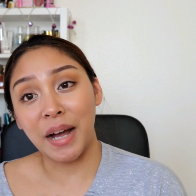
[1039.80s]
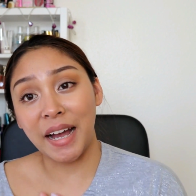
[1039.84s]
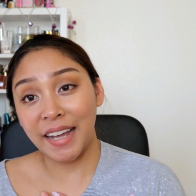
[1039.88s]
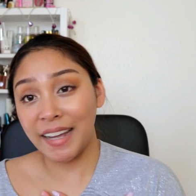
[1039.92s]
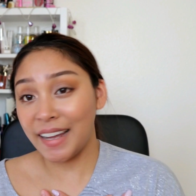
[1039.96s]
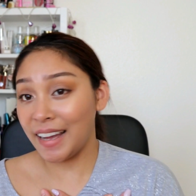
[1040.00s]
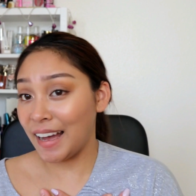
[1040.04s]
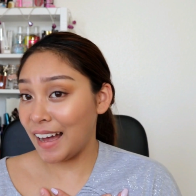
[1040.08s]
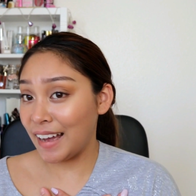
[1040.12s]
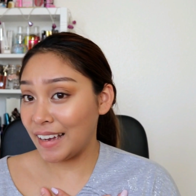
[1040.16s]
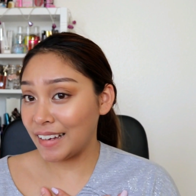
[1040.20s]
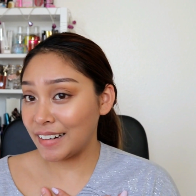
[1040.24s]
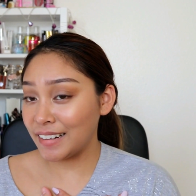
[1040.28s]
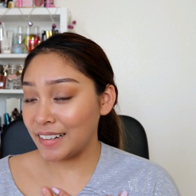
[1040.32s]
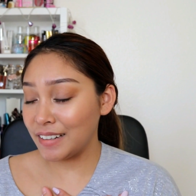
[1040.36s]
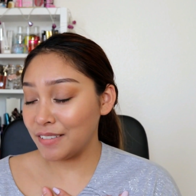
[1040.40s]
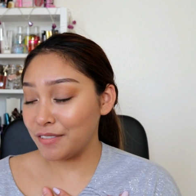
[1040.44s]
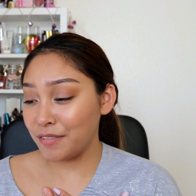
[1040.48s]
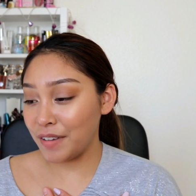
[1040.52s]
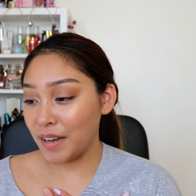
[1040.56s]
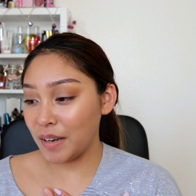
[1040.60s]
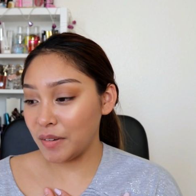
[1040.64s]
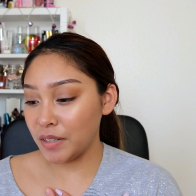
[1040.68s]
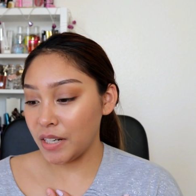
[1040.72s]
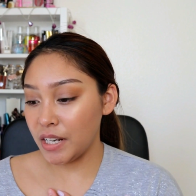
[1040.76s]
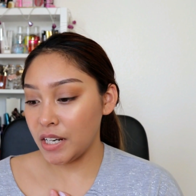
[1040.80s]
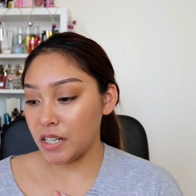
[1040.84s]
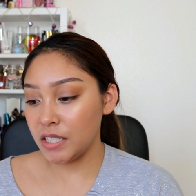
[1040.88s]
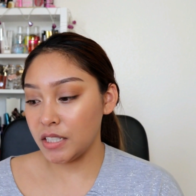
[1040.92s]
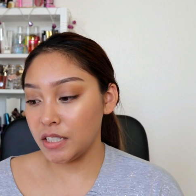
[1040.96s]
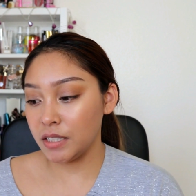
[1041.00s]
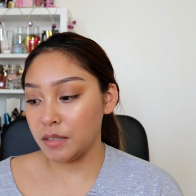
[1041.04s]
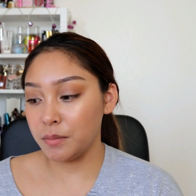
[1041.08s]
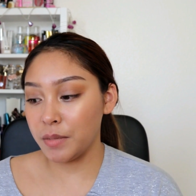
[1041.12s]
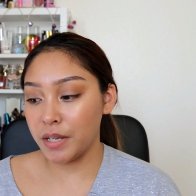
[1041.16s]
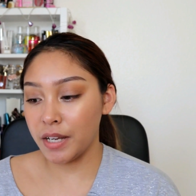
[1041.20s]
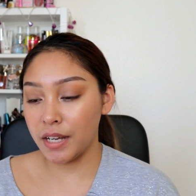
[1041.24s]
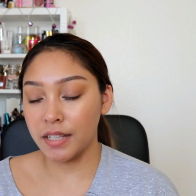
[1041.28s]
my kind of
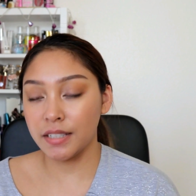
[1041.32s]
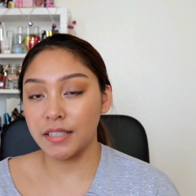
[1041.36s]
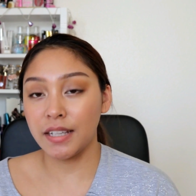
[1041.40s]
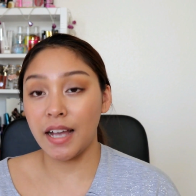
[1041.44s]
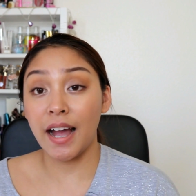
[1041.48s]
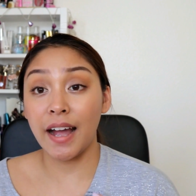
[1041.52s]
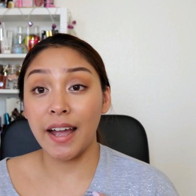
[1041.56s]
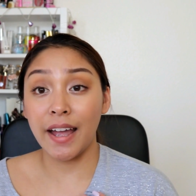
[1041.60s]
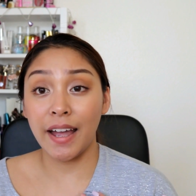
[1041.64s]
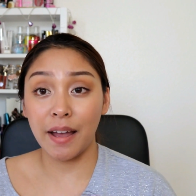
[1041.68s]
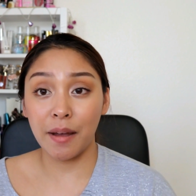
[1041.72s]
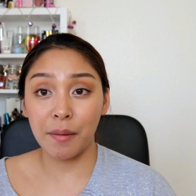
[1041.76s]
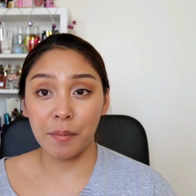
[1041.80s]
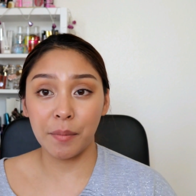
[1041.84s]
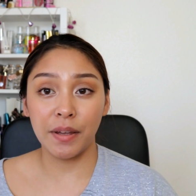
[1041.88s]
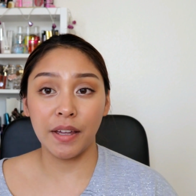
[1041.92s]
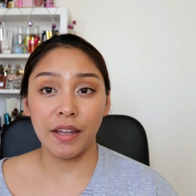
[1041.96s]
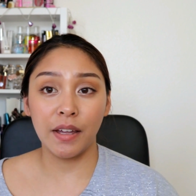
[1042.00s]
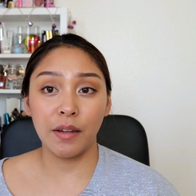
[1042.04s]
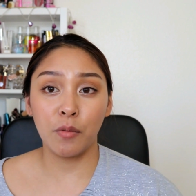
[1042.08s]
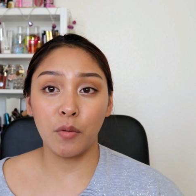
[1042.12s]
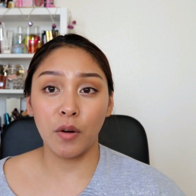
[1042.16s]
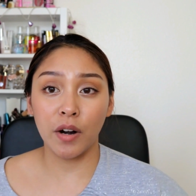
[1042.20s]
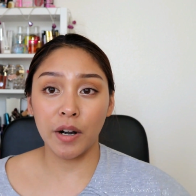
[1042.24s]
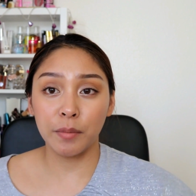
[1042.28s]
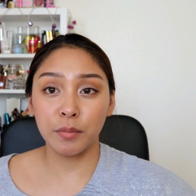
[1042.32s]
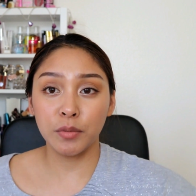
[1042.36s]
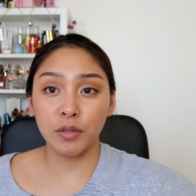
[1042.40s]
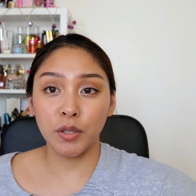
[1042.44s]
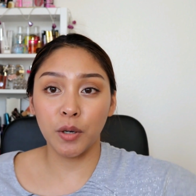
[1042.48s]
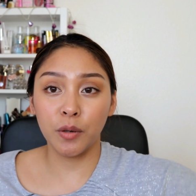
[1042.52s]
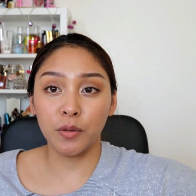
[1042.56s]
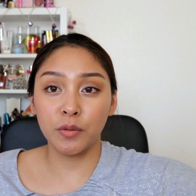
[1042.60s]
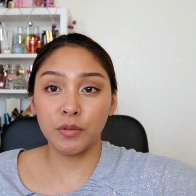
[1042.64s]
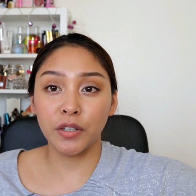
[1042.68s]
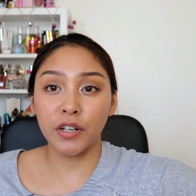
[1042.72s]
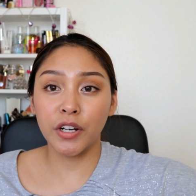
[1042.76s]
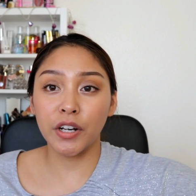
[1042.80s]
foundation because I am a
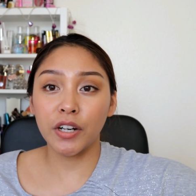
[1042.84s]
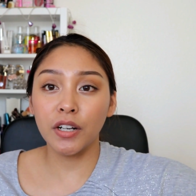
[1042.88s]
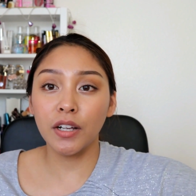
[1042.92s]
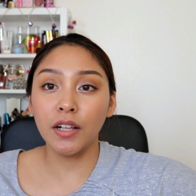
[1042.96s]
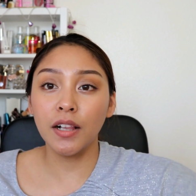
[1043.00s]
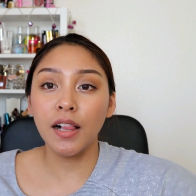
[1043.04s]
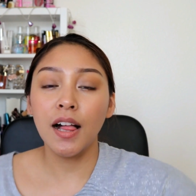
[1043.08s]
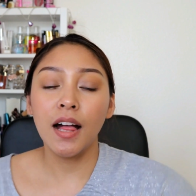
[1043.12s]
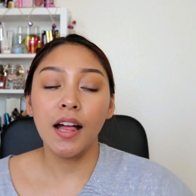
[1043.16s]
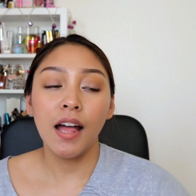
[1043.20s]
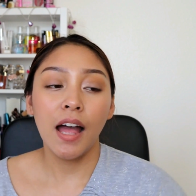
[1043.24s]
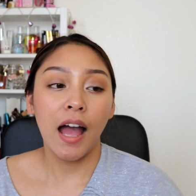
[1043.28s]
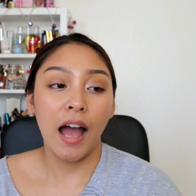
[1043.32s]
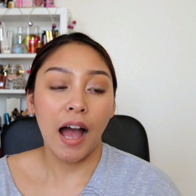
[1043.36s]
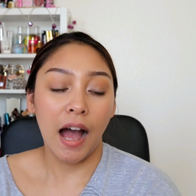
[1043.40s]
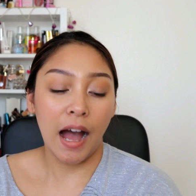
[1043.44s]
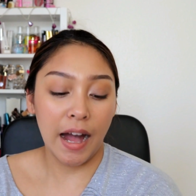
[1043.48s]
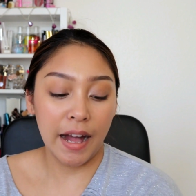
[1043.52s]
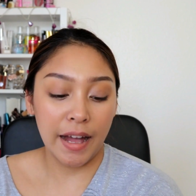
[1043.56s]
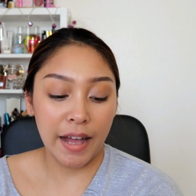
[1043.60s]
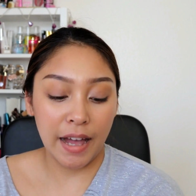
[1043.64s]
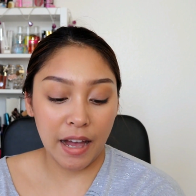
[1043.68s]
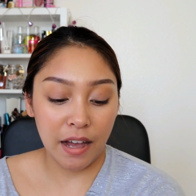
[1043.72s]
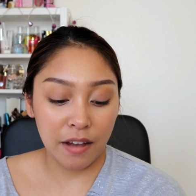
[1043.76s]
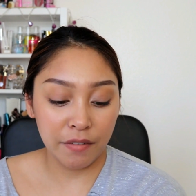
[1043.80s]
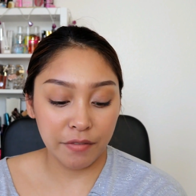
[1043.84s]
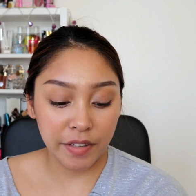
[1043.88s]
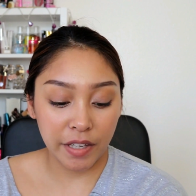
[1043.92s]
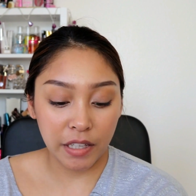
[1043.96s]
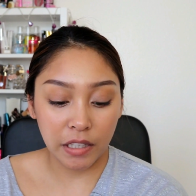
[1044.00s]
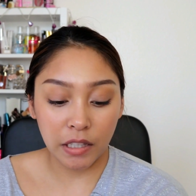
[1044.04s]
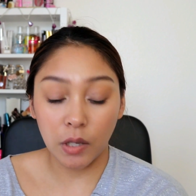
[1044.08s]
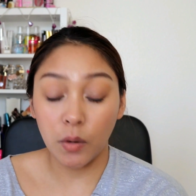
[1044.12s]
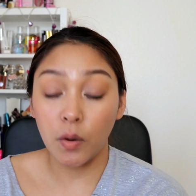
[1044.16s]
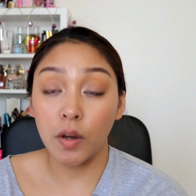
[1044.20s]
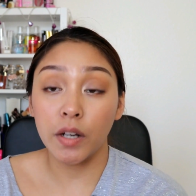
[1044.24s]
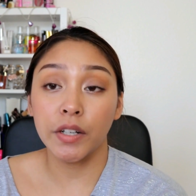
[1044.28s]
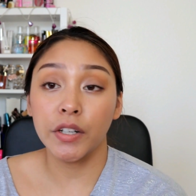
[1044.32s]
warm tone girl. I have
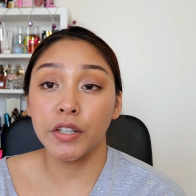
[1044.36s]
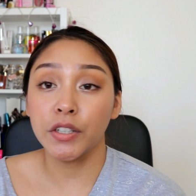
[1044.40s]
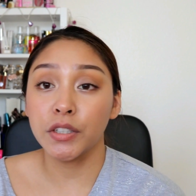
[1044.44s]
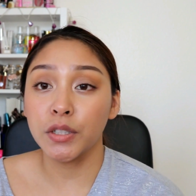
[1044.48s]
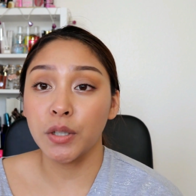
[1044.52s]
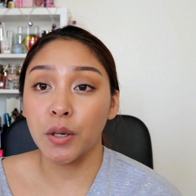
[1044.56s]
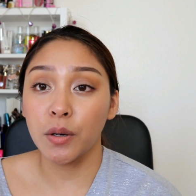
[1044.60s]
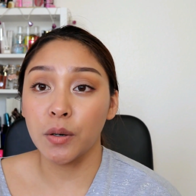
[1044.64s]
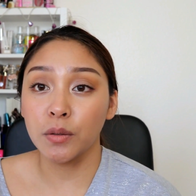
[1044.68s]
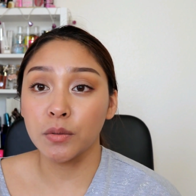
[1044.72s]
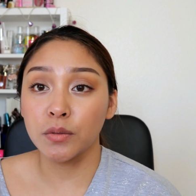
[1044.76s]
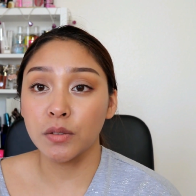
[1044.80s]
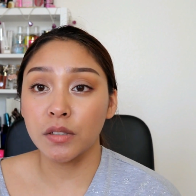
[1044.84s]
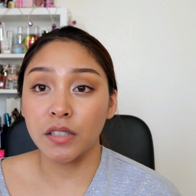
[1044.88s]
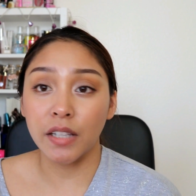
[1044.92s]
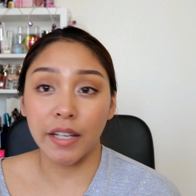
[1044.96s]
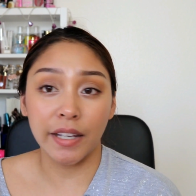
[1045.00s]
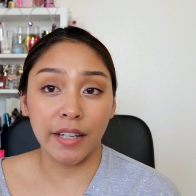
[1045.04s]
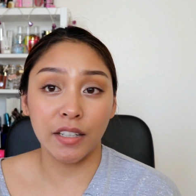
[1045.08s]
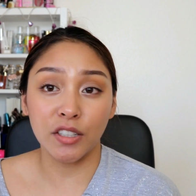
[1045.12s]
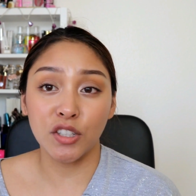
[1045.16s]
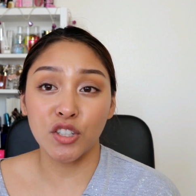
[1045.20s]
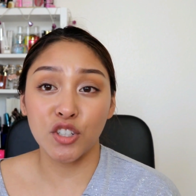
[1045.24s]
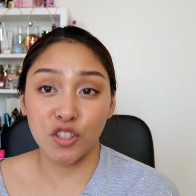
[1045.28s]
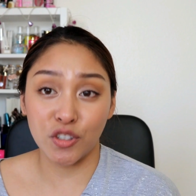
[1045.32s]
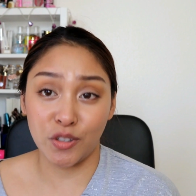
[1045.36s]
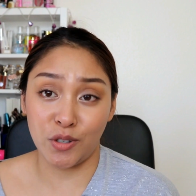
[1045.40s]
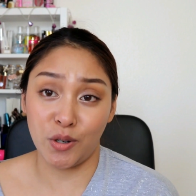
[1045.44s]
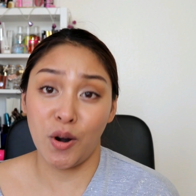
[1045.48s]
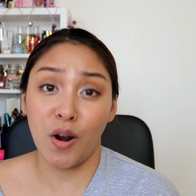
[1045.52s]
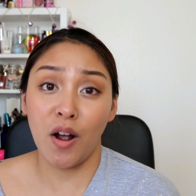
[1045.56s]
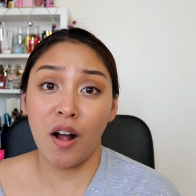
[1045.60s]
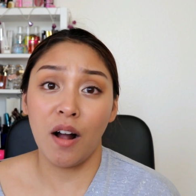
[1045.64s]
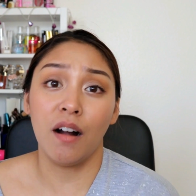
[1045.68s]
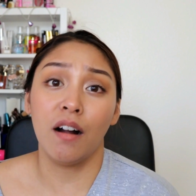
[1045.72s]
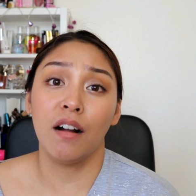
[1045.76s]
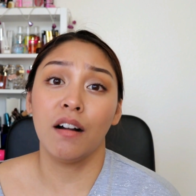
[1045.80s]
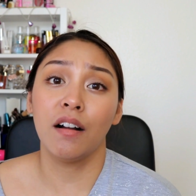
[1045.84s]
yellow undertones, like a
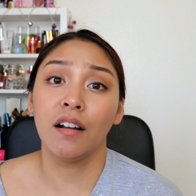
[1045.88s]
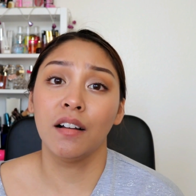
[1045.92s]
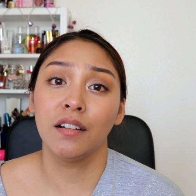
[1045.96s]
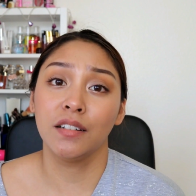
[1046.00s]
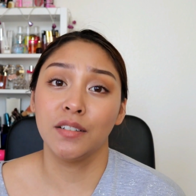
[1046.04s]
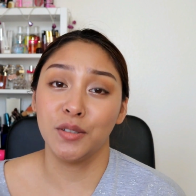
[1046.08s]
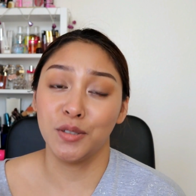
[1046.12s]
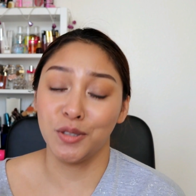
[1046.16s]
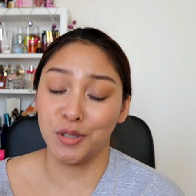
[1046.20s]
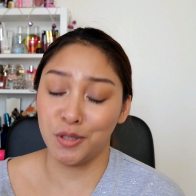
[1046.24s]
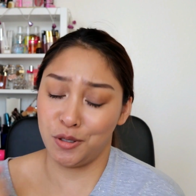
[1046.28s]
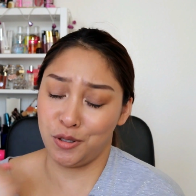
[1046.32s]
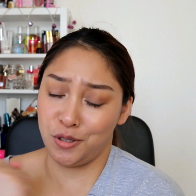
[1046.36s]
strong